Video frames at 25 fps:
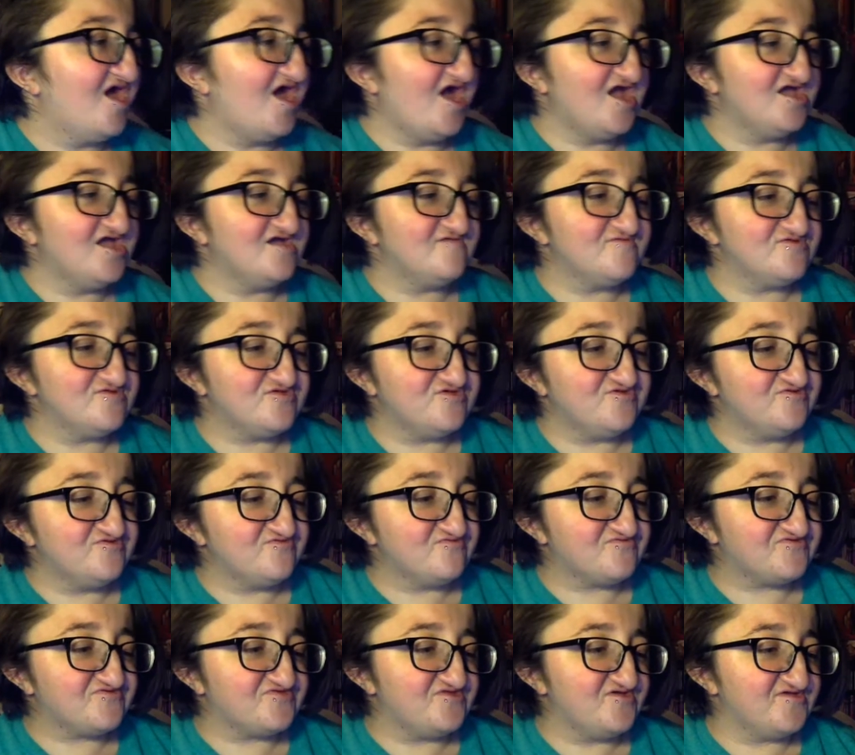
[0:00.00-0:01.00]
I haven't
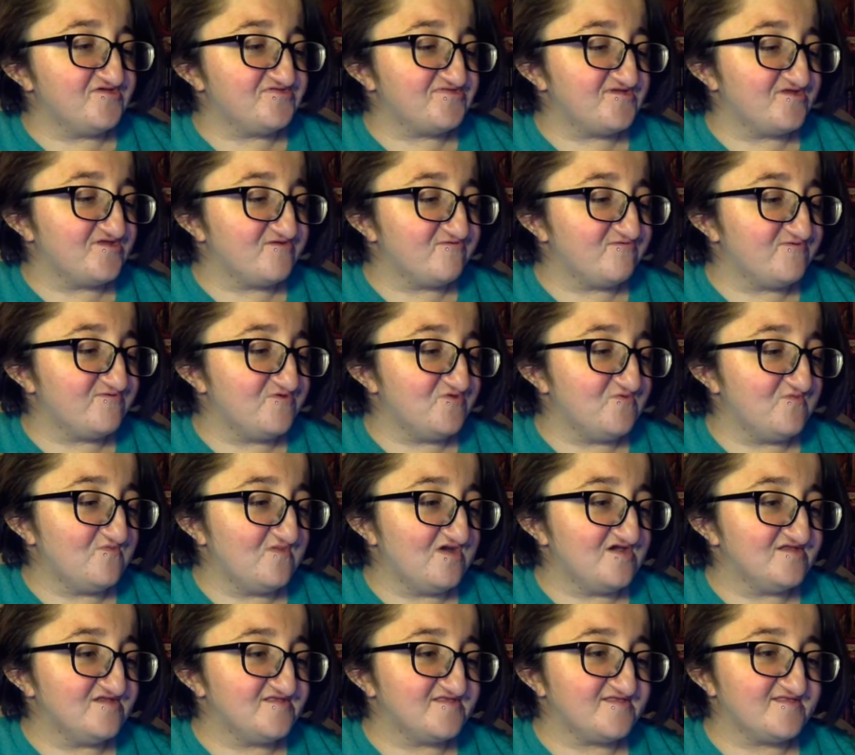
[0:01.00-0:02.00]
used this in a few
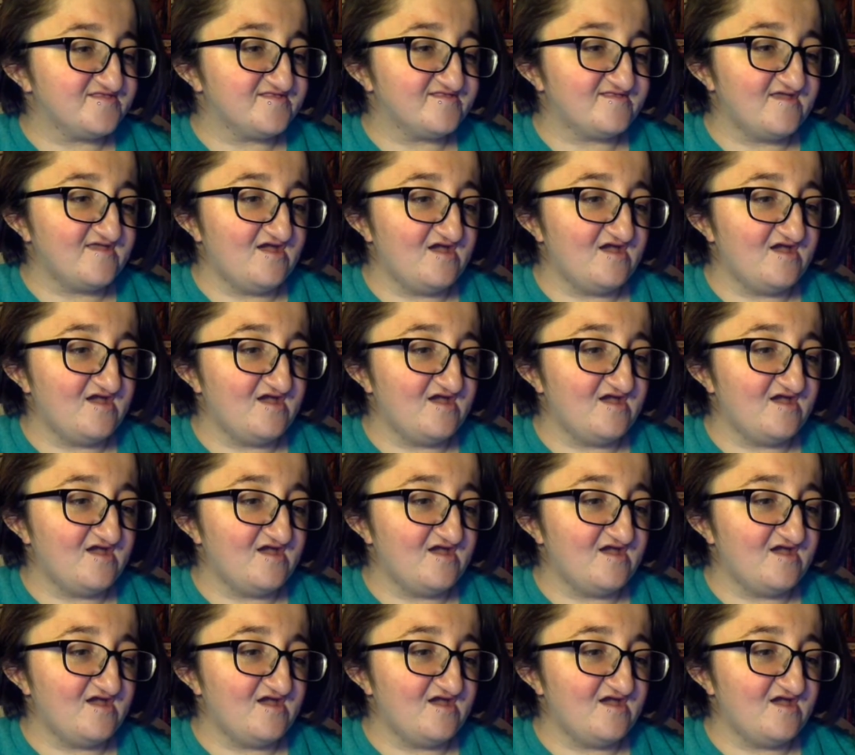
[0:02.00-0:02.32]
months.